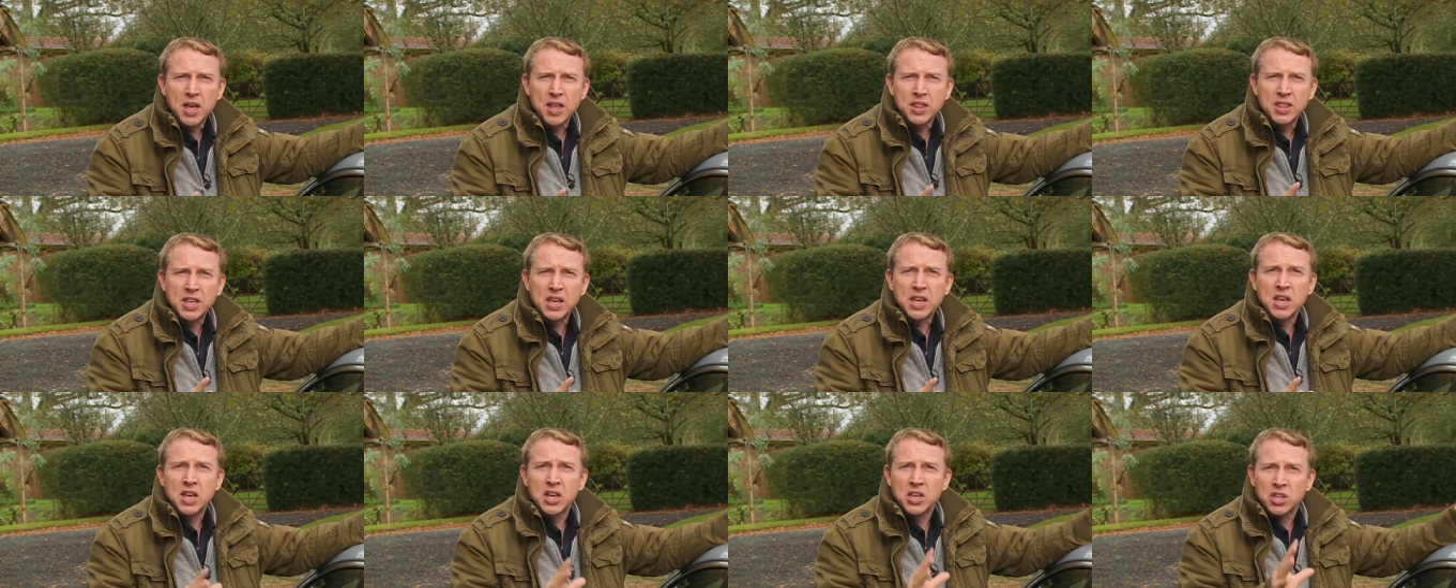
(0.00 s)

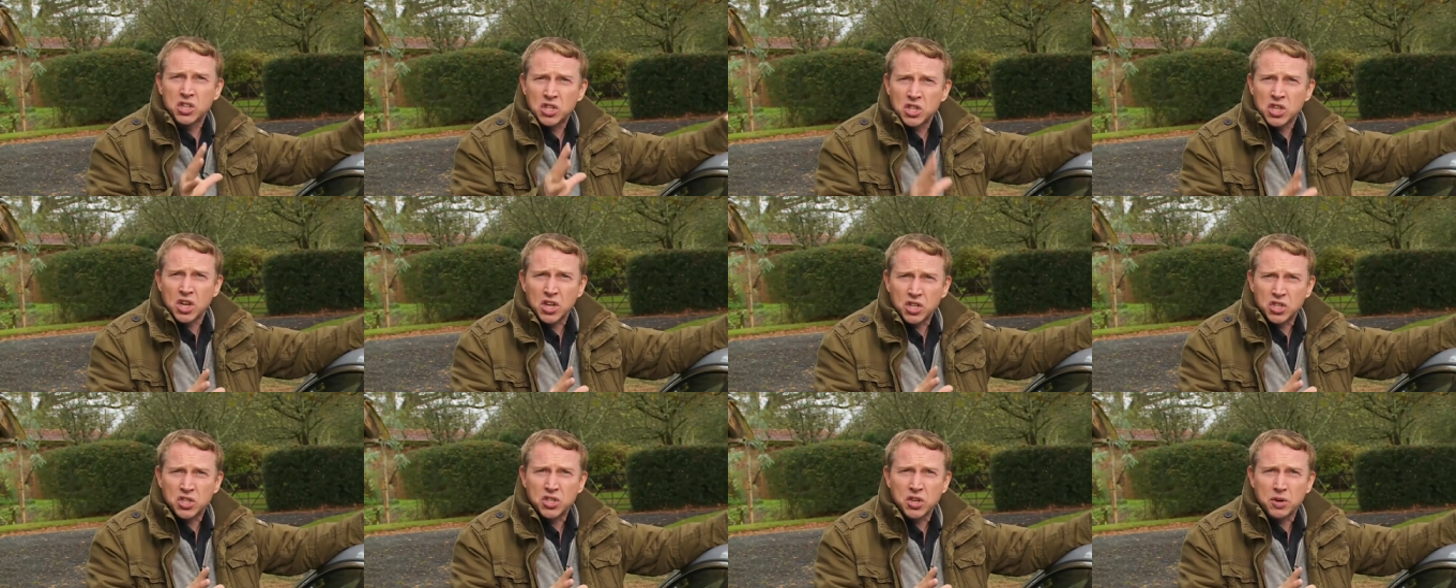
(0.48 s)
the
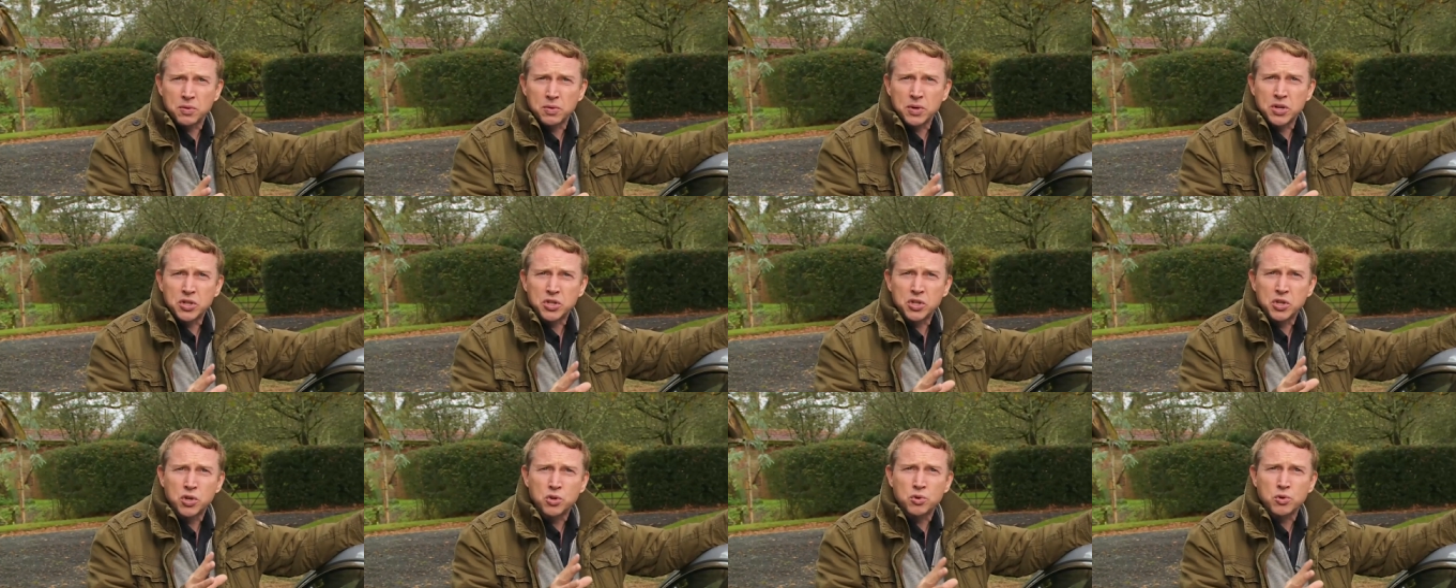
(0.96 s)
6
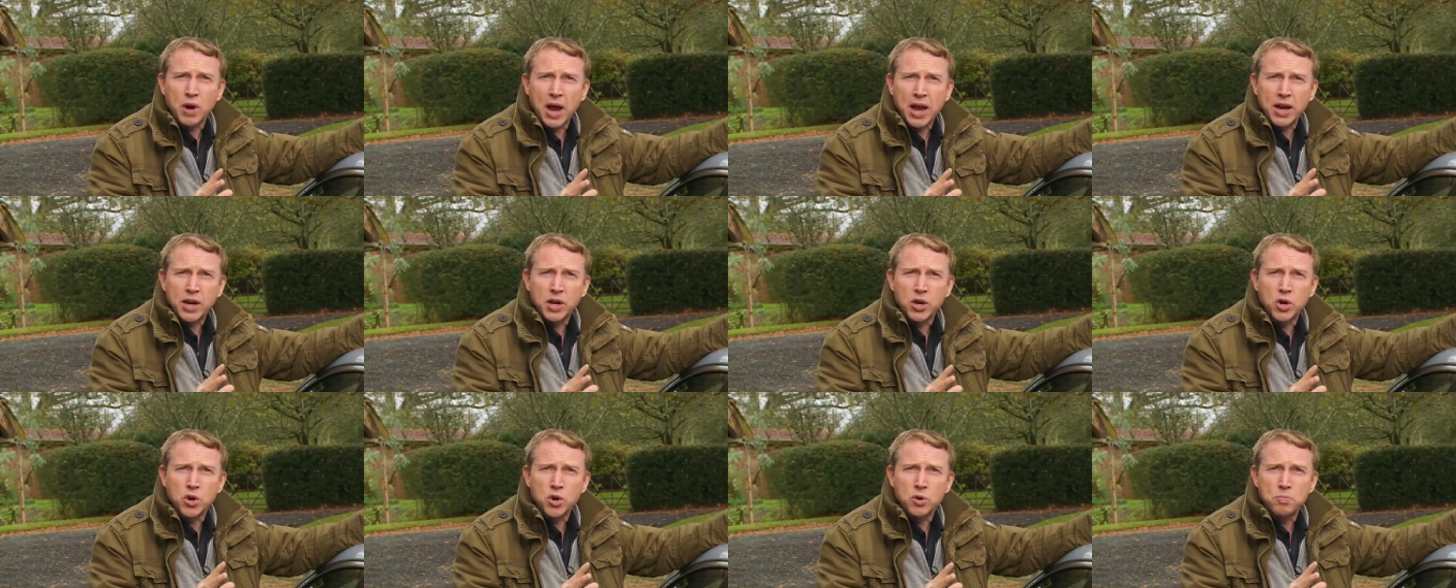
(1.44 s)
Series
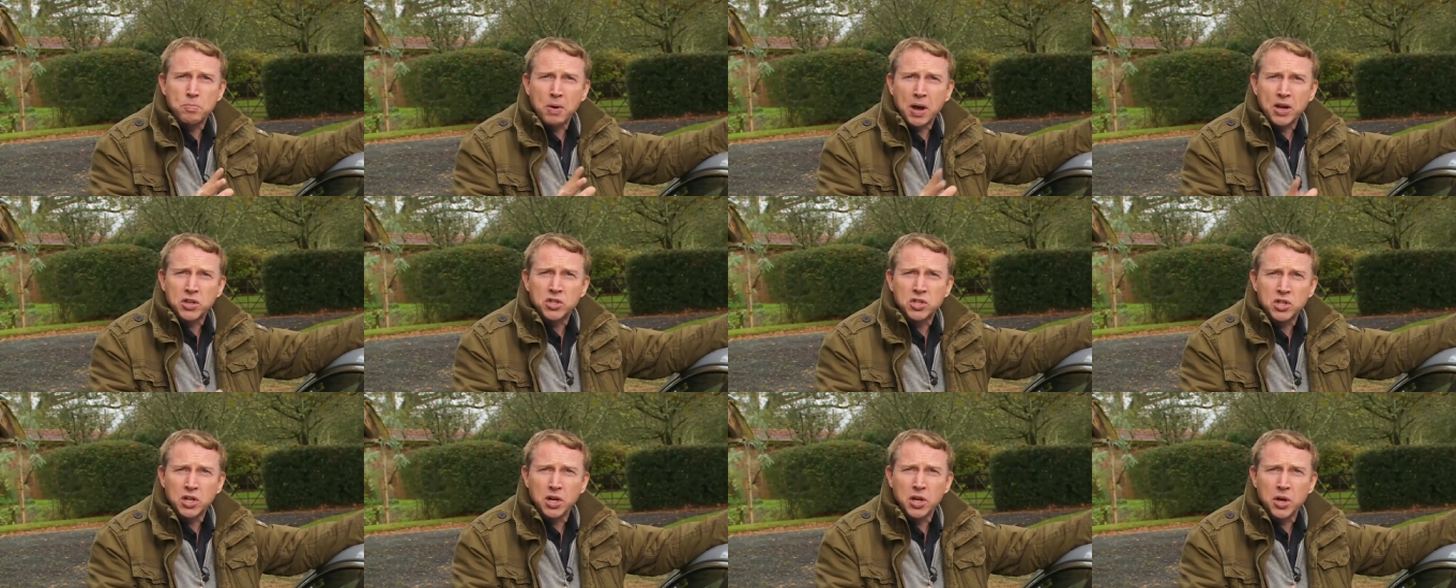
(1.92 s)
Gran Coupe
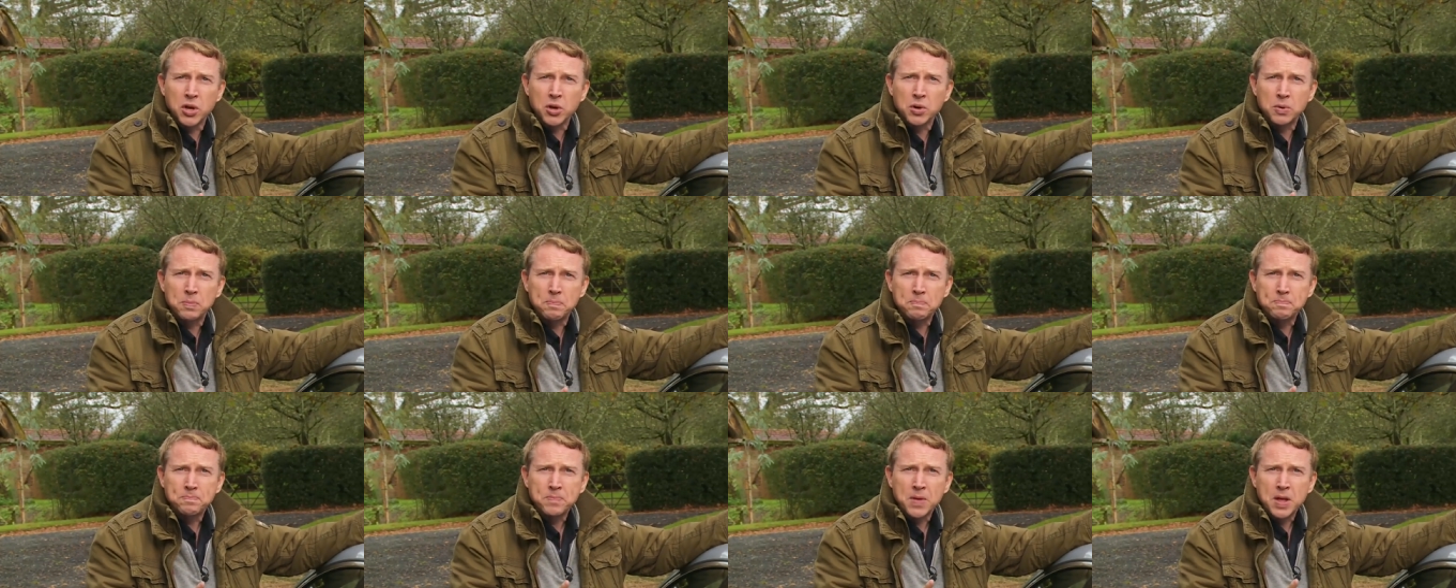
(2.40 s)
Saloon.